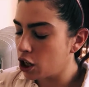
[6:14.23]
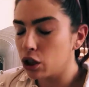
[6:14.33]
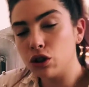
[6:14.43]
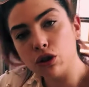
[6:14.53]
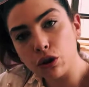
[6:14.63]

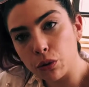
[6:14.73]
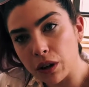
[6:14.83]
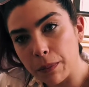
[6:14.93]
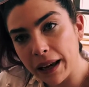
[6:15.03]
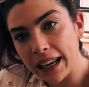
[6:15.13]
to the
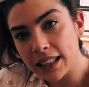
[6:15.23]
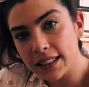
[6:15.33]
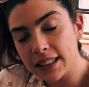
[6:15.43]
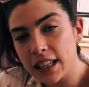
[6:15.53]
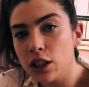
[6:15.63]

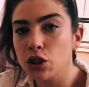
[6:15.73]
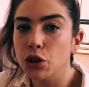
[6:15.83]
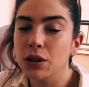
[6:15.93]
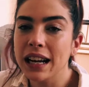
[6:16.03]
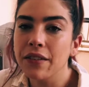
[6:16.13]
base so you
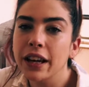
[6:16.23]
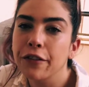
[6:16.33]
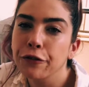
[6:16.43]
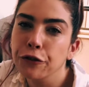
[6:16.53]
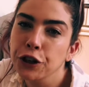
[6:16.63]
can have a
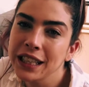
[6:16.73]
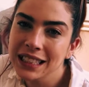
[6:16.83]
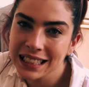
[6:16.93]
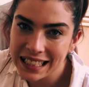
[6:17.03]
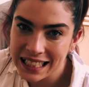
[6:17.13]

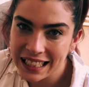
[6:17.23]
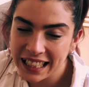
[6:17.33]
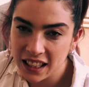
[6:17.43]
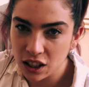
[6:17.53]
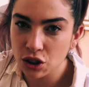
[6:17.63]
freestanding
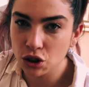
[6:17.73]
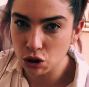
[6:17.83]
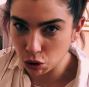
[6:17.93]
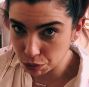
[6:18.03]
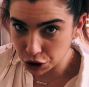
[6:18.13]

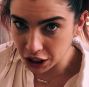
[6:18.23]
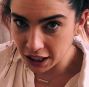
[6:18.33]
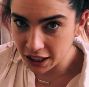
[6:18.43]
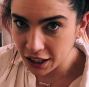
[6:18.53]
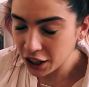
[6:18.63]
sculpture,
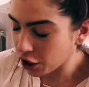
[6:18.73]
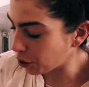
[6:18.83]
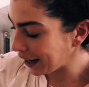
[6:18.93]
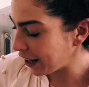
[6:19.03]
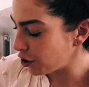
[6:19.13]

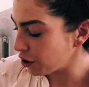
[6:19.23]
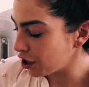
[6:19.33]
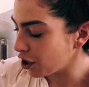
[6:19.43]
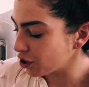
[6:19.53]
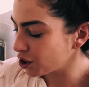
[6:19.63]
okay? You can
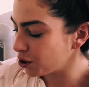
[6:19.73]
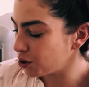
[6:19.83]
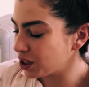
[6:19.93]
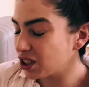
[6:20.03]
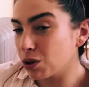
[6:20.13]
also use
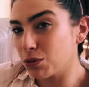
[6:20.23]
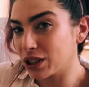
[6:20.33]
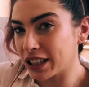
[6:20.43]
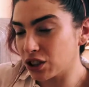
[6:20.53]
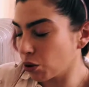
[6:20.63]
this almost like
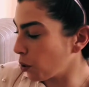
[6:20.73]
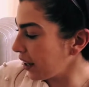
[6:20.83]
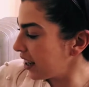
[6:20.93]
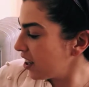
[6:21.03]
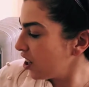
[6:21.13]
a
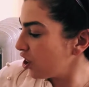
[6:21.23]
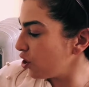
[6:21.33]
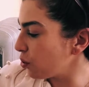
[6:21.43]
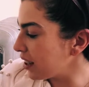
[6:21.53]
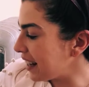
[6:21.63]
toy. You
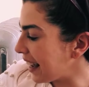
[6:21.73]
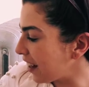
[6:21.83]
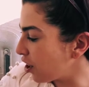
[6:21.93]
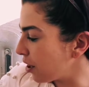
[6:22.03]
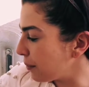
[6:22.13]
can add
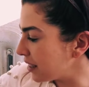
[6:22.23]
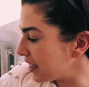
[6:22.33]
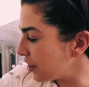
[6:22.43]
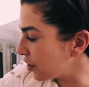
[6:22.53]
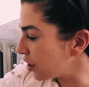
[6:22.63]
on
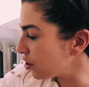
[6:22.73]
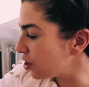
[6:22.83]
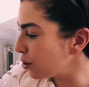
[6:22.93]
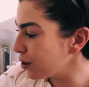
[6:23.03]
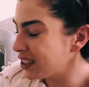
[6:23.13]
materials
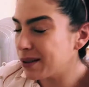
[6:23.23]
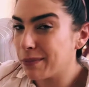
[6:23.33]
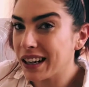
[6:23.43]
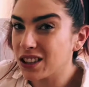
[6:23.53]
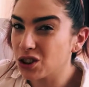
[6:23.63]
to it to
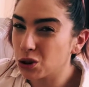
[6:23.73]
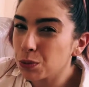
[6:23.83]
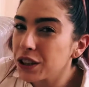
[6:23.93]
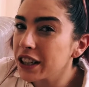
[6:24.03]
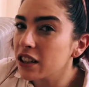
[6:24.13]
make a
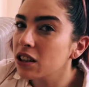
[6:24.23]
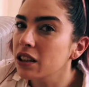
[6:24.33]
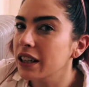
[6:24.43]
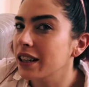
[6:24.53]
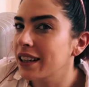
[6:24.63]
superhero,
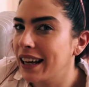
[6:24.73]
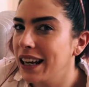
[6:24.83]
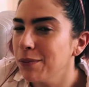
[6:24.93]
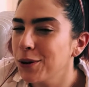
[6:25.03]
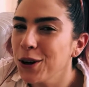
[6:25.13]
like a
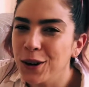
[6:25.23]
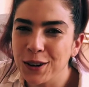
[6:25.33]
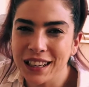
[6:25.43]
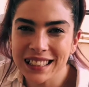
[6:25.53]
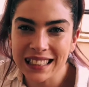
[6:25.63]
cape or
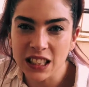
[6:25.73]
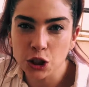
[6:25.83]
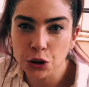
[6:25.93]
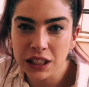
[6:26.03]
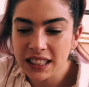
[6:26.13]

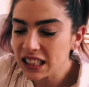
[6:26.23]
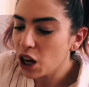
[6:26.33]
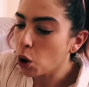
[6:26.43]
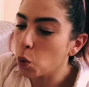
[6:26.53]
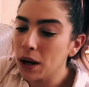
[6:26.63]
accessories.
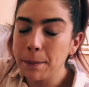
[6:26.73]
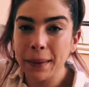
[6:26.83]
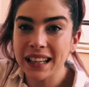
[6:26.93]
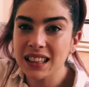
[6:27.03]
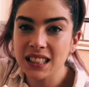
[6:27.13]
What
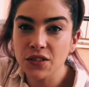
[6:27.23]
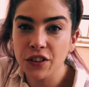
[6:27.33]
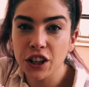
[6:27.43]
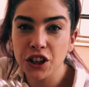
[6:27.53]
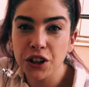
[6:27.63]
might this
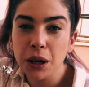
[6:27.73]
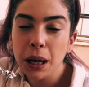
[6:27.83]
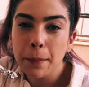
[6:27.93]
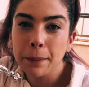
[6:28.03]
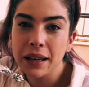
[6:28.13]
figure
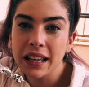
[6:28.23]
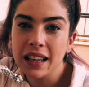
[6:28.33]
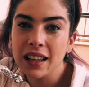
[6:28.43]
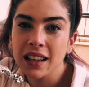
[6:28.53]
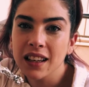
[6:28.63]

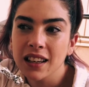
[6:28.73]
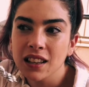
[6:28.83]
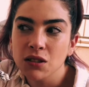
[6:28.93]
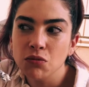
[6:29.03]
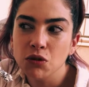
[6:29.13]
be
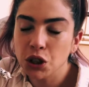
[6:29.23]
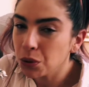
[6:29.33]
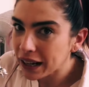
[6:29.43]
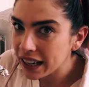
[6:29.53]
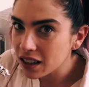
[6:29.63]

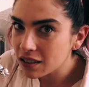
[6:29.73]
doing?